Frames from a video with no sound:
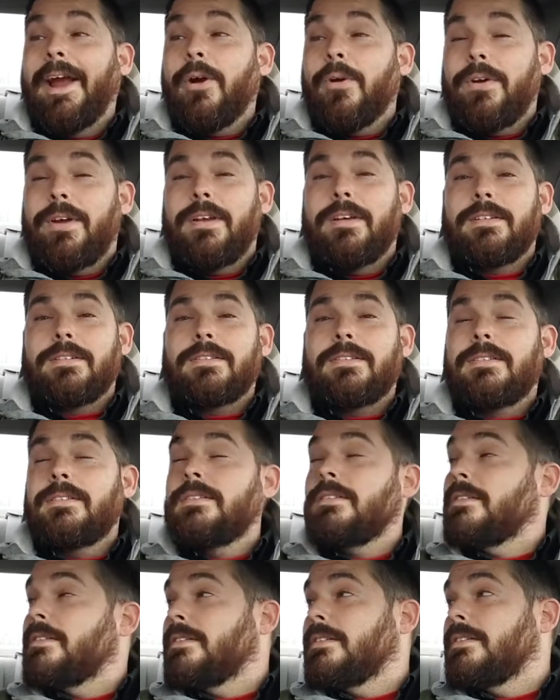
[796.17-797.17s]
areas.
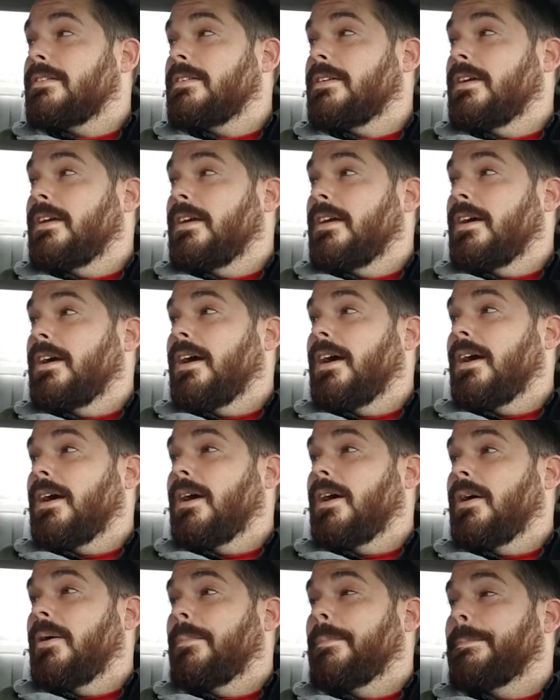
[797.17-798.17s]

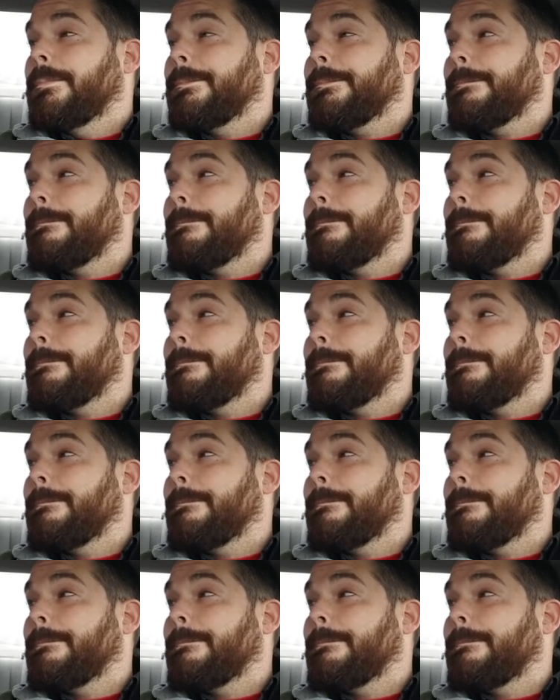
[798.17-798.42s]
Um,